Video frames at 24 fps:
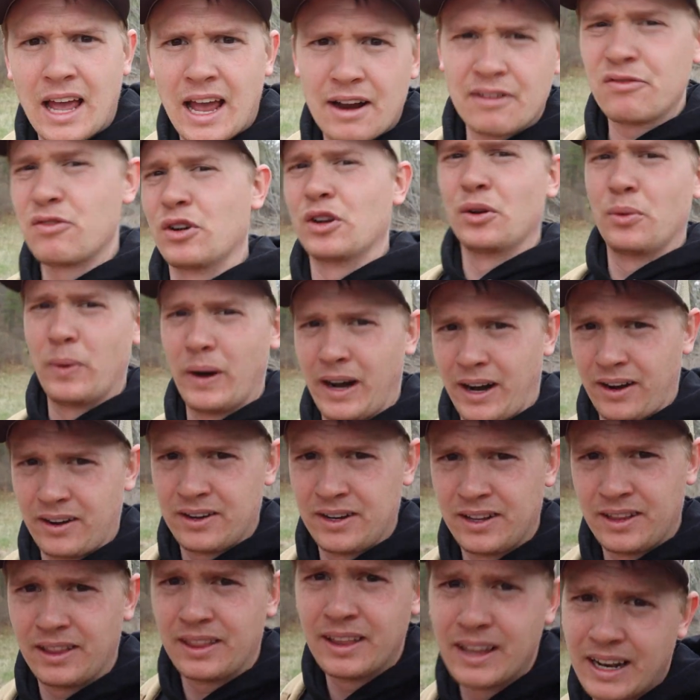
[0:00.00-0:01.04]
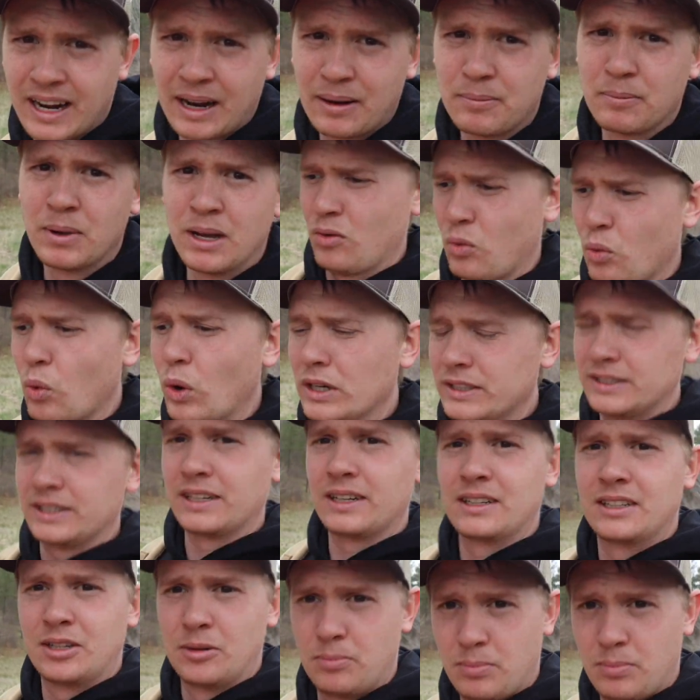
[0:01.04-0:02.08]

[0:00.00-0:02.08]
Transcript: everywhere than I'm wanting to